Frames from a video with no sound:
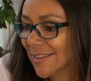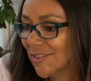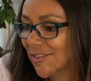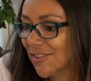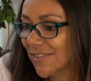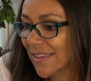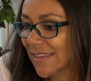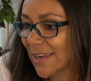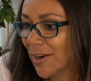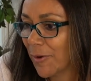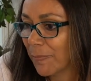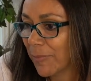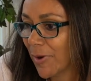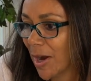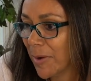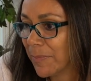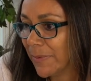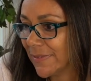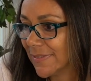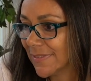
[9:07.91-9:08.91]
She did it on
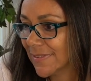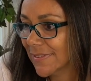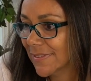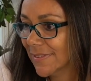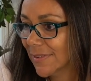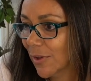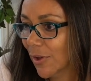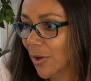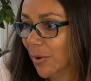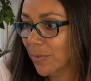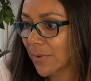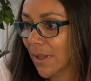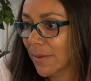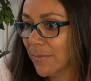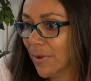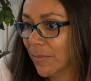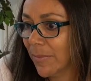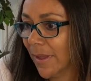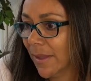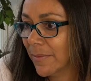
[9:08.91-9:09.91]
purpose. Oh,
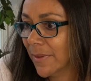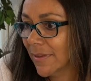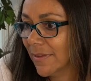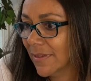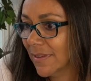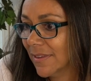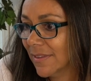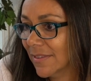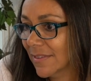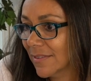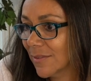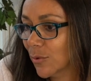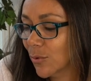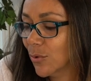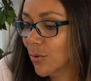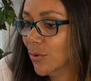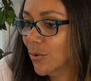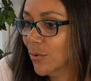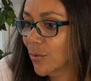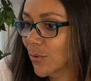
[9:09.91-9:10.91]
come on, baby.
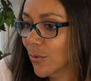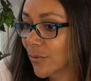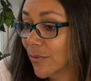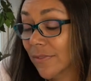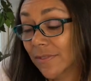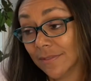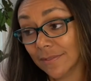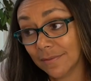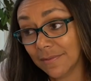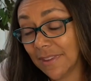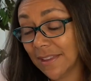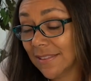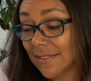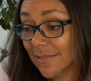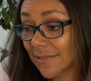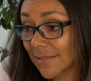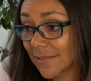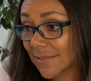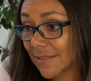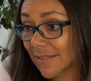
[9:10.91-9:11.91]
Ooh.
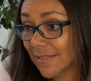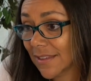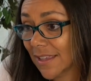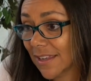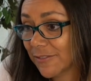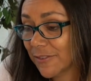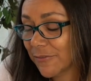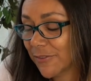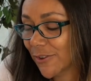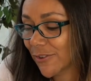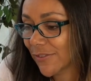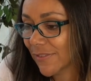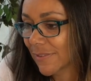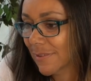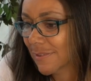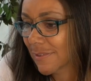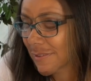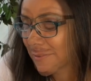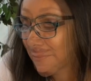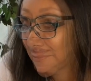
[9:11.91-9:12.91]
It's kind of a fierce
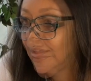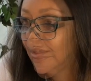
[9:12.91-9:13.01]
look.